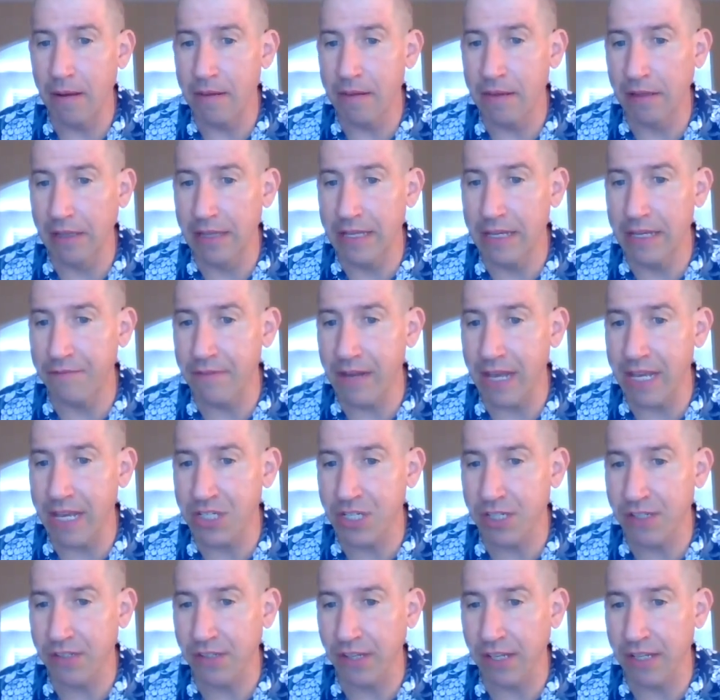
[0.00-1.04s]
The League of
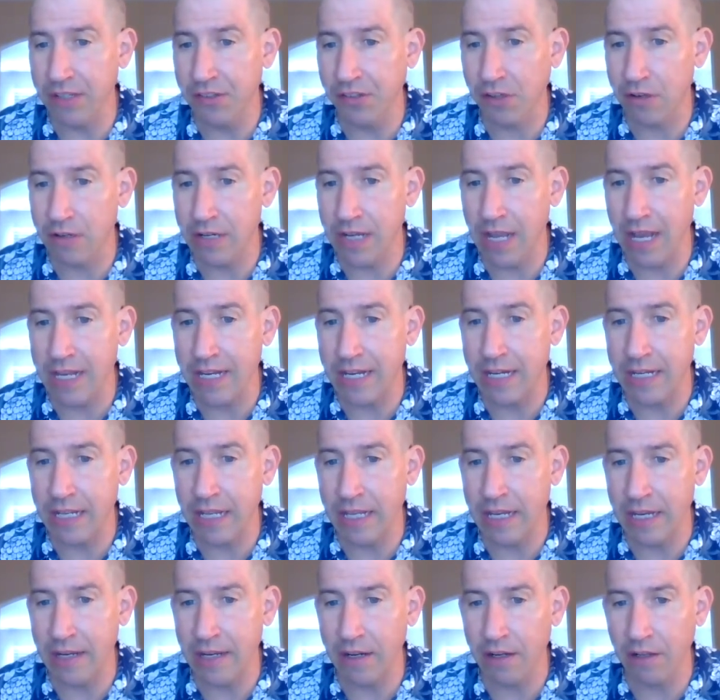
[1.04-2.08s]
Nations is created,
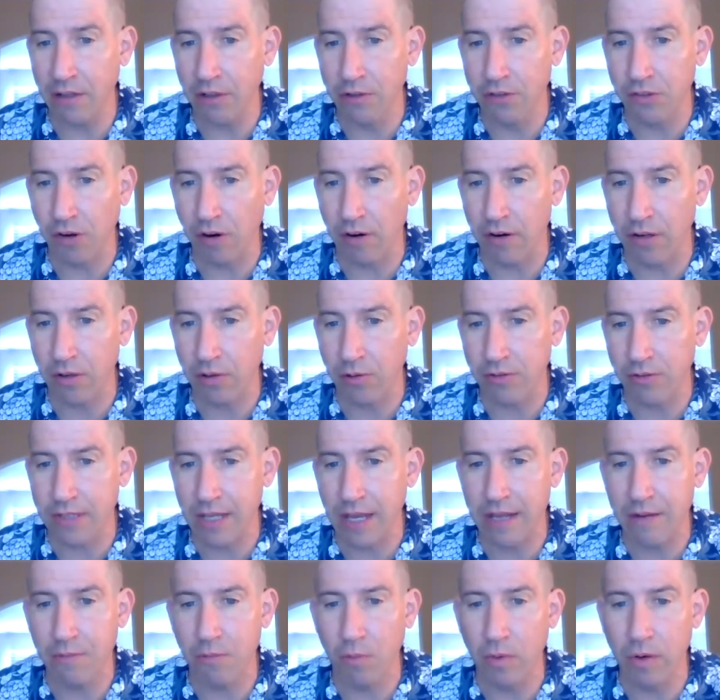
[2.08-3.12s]
and it includes Article
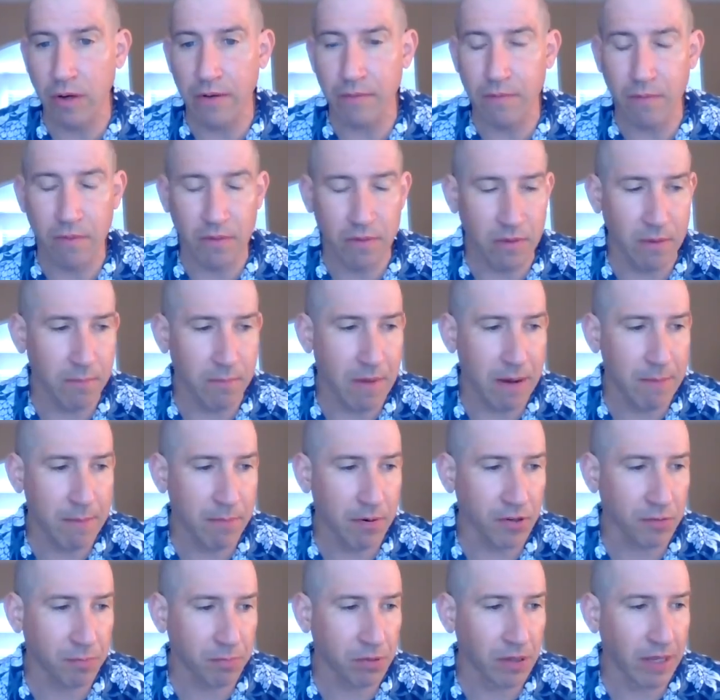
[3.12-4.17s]
10, where the
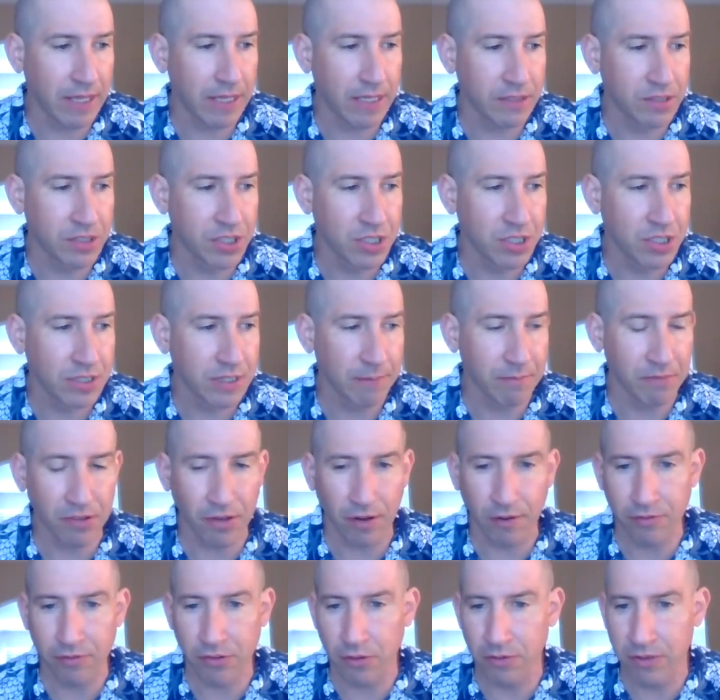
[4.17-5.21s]
members pledge
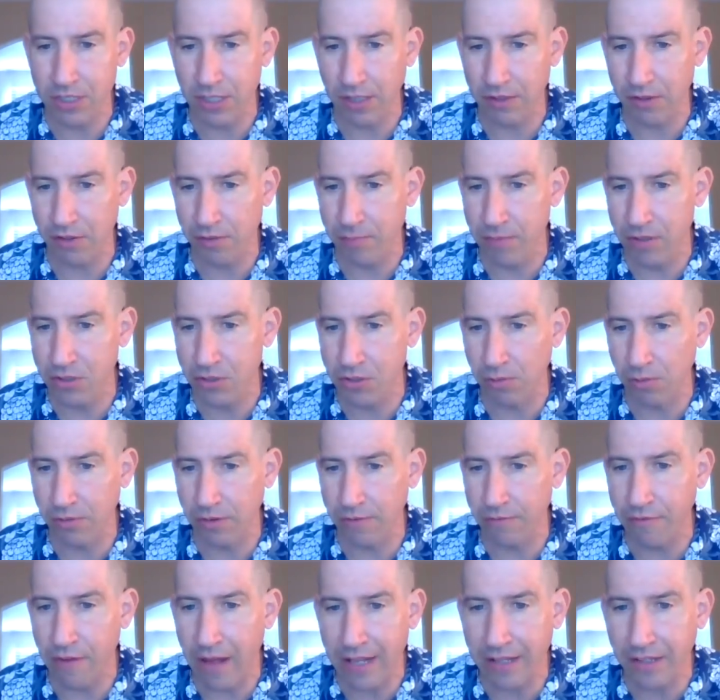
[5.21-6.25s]
themselves to each other's mutual
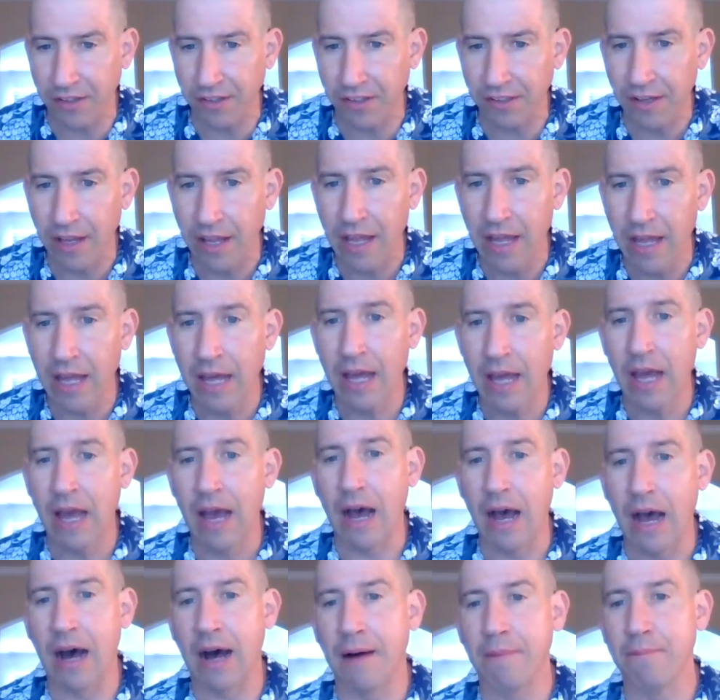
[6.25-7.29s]
defense.
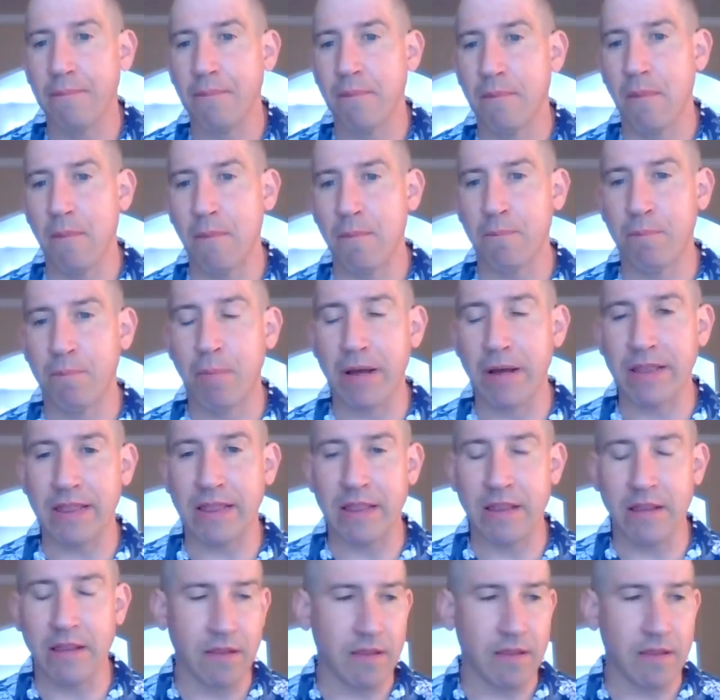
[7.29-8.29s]
But